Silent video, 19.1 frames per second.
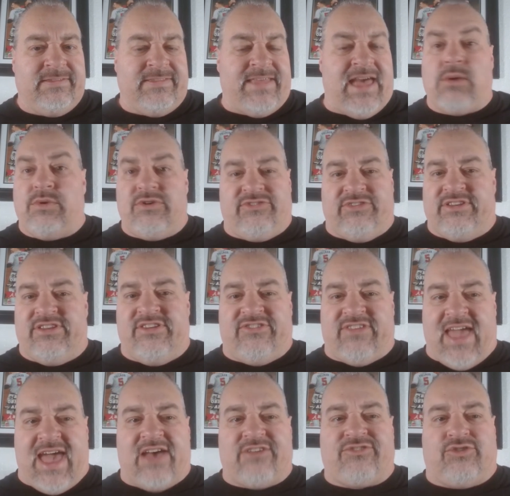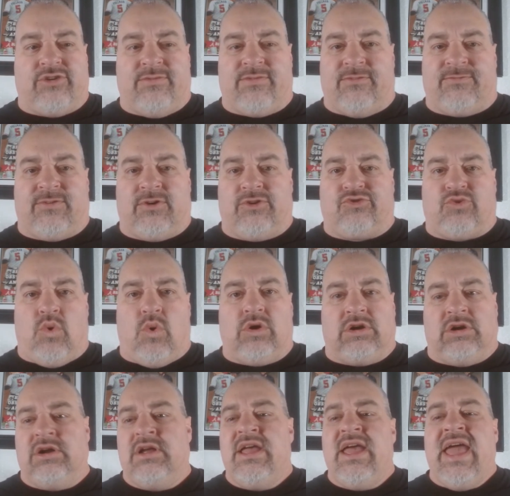That was a disaster of a first
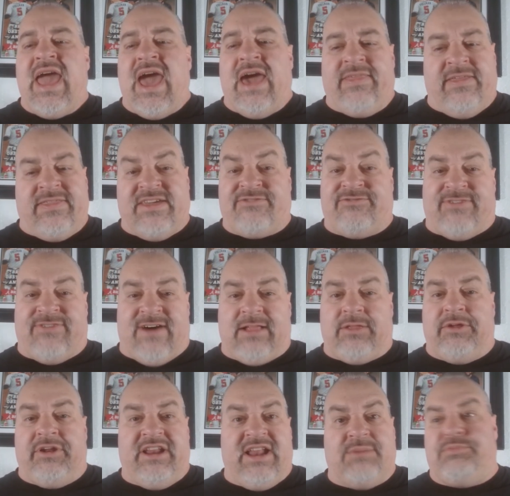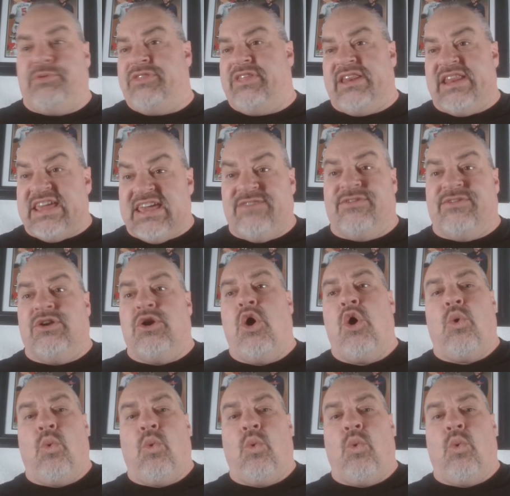quarter. And then they followed it up with an even